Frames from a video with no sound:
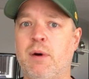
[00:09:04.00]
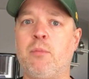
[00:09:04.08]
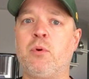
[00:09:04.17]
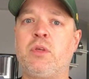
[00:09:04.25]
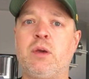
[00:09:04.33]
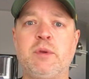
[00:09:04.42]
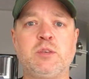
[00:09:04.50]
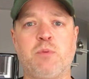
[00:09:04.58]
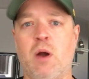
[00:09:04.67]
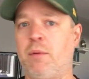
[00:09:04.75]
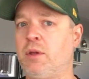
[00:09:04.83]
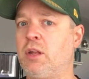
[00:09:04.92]
the bubble with him. He's
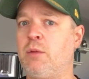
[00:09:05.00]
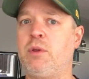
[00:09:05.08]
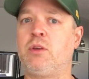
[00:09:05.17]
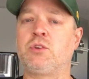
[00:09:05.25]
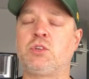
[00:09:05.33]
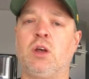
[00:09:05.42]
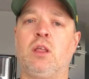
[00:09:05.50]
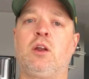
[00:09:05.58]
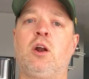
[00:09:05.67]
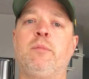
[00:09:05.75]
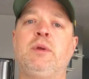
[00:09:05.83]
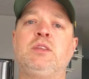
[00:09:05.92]
probably going to be your solid
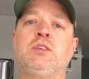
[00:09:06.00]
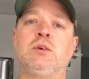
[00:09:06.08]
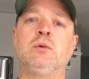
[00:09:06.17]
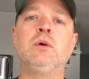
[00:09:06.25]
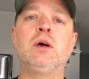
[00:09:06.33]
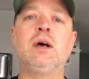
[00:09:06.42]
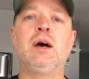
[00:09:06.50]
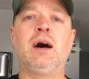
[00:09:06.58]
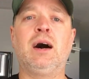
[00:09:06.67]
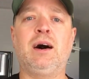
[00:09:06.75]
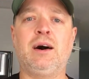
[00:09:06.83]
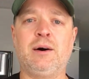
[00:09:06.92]

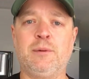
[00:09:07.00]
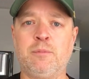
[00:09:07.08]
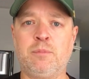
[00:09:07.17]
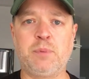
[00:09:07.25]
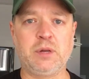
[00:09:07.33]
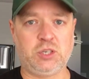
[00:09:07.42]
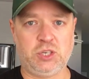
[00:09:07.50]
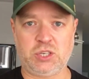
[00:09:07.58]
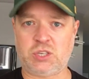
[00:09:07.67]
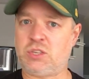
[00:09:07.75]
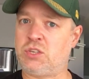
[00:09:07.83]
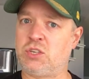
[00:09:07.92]
RB2. But
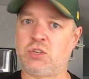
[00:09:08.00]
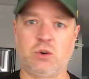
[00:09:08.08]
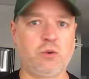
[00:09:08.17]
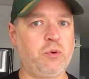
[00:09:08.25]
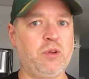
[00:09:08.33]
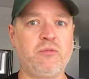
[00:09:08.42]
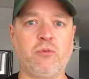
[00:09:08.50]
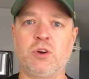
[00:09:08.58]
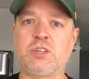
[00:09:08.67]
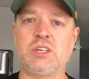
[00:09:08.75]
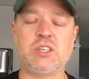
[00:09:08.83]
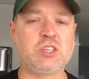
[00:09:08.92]
just to sort of
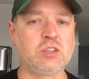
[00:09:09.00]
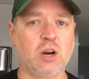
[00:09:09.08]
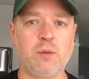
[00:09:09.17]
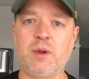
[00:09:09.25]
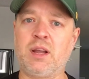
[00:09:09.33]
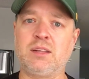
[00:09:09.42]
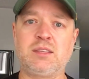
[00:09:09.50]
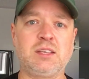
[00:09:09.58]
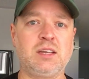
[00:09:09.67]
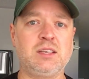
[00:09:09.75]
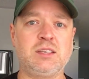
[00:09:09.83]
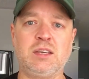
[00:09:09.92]
reinforce it, start him against
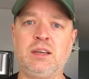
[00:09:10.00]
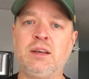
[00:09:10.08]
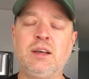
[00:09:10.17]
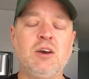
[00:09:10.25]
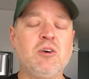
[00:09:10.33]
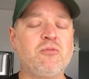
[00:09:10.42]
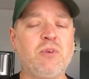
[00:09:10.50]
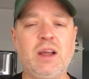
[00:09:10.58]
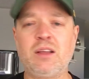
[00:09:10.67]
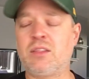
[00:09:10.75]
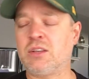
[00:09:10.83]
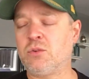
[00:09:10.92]
Tennessee.
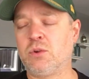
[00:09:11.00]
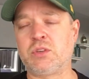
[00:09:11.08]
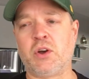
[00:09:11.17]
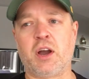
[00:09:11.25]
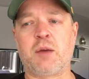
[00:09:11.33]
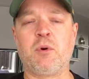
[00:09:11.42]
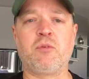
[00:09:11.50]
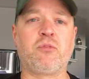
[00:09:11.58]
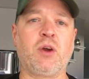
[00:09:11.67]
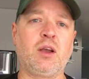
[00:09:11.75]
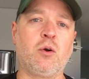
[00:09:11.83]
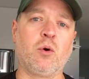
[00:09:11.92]
This whole talk about
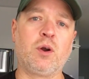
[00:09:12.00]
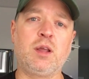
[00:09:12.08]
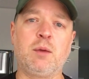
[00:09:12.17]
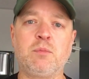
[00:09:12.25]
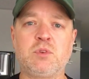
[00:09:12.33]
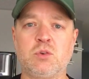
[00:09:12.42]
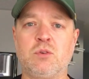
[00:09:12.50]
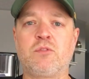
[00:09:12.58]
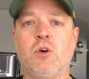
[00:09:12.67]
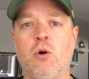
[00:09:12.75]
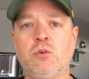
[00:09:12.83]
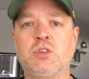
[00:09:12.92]
Frank Gore and him sort of
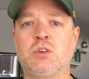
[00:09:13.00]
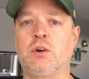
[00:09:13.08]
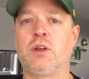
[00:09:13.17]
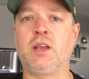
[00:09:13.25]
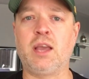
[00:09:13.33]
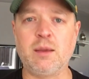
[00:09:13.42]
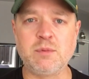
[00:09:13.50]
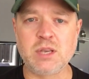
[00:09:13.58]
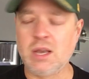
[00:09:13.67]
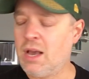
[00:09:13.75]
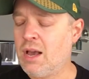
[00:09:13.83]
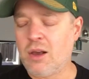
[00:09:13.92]
co-starting games,
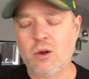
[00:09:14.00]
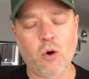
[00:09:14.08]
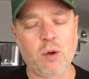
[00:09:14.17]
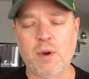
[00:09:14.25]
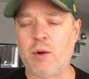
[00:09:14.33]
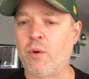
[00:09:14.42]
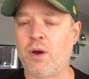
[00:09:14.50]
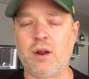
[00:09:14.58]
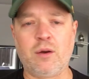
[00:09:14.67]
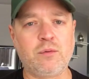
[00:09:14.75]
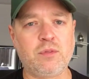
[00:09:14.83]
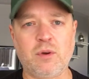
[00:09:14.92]
Gore might run
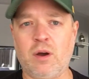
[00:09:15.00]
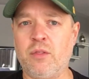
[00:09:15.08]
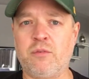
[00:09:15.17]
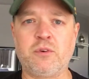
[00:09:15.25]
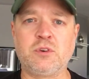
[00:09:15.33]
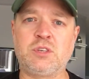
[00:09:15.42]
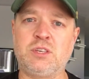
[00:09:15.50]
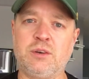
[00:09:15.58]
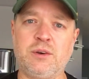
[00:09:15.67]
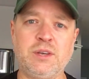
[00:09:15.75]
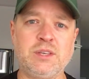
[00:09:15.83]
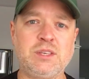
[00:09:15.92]
out on the first
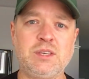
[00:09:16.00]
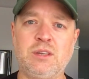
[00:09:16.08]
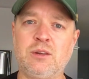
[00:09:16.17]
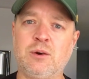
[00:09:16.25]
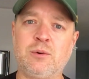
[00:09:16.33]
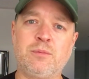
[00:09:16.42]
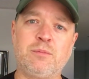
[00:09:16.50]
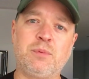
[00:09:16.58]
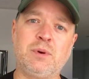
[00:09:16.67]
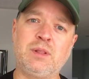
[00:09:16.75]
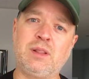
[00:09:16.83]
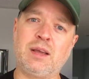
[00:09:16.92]
series,
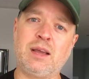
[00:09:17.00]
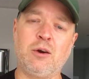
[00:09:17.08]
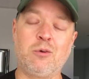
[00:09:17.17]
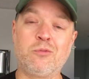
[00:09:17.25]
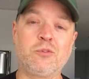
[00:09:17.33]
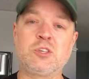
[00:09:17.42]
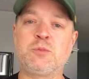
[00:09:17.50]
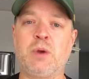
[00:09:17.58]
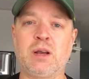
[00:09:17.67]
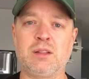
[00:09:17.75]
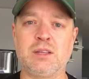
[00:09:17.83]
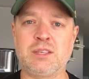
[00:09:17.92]
like out of
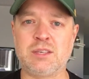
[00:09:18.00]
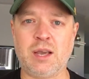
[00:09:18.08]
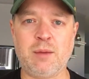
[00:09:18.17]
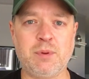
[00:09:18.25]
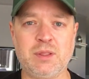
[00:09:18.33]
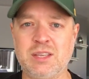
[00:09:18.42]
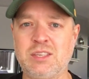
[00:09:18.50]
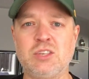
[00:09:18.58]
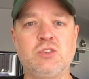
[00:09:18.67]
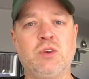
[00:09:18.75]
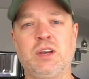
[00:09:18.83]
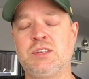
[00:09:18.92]
respect, let's say. But this is
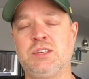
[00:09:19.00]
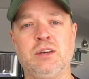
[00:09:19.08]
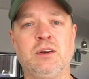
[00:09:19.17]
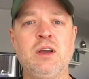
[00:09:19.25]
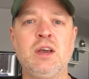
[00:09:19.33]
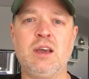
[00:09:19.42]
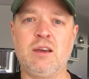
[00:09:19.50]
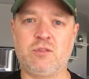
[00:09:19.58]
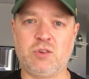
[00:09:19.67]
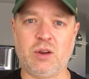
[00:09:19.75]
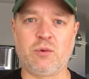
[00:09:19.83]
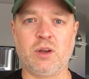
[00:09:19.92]
Drake's year. If
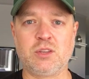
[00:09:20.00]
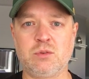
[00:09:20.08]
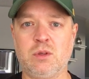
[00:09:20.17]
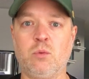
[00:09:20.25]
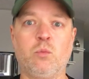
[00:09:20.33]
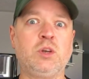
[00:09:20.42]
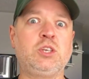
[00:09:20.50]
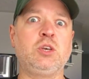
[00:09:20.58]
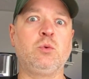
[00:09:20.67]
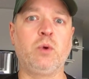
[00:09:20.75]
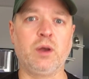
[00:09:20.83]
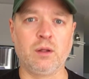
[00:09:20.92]
Drake runs with it, which
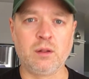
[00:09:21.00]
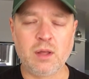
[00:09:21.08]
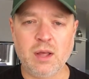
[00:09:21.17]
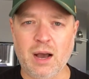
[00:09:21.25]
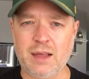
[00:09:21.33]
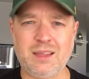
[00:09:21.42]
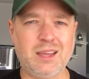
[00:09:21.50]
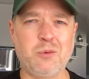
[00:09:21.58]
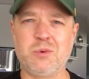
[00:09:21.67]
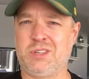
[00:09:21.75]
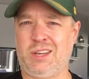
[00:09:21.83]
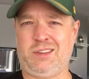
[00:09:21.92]
he will, I think he
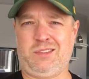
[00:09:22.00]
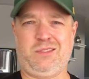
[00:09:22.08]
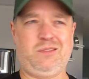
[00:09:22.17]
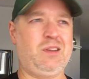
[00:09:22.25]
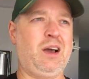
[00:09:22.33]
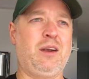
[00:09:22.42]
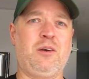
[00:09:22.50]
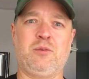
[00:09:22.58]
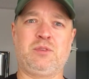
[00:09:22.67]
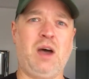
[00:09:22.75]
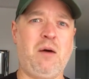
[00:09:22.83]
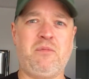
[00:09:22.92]
was
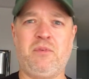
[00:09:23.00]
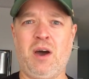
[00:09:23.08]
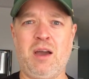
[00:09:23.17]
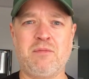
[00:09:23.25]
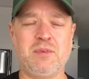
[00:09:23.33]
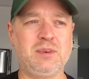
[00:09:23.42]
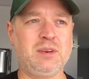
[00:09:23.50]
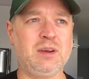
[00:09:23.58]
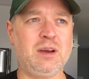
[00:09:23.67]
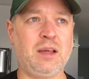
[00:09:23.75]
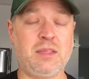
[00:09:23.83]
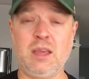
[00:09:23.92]
top 5, and
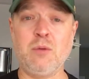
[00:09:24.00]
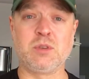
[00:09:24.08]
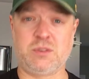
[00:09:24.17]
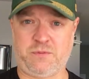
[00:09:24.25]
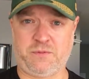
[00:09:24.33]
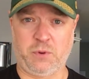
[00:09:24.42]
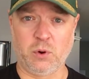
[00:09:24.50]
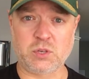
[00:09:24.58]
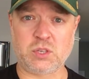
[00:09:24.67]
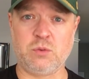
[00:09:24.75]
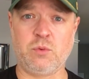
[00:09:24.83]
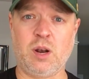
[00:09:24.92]
I think he was
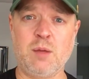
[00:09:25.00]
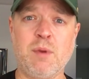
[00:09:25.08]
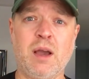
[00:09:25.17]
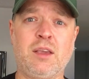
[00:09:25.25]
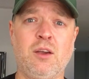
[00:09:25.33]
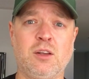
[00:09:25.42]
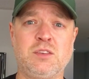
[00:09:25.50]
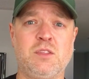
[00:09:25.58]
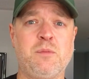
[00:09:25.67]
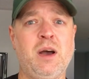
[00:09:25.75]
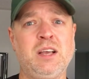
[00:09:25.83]
first in running back yards for